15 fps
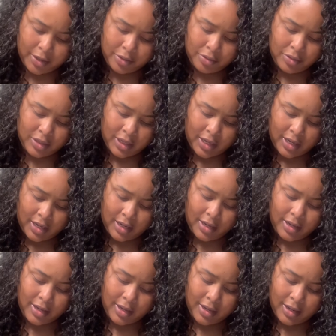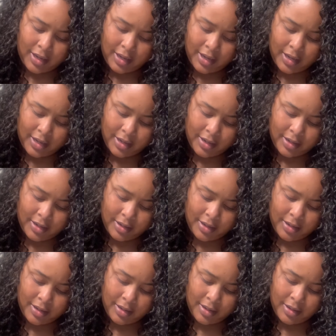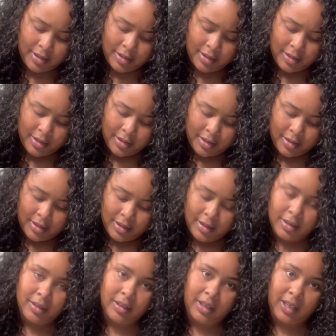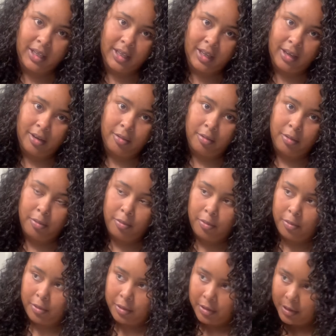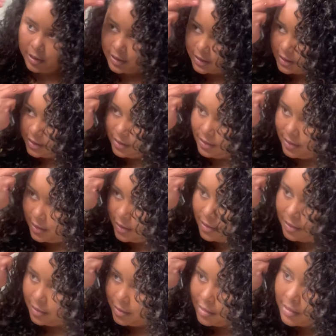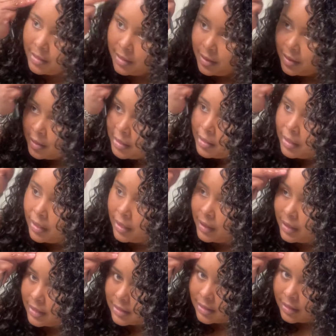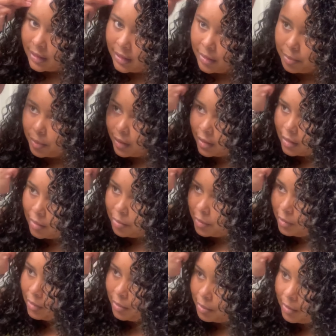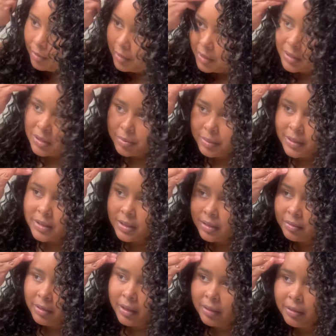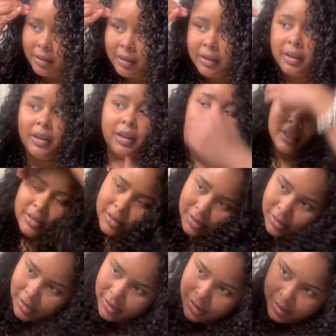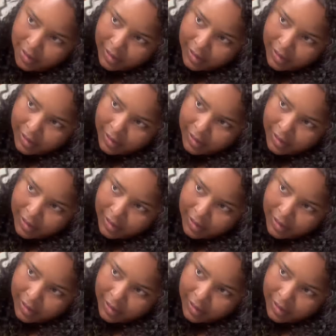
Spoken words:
do take and clean it out with water because, as you know, it gets a lot of product buildup up there, especially right around your edges.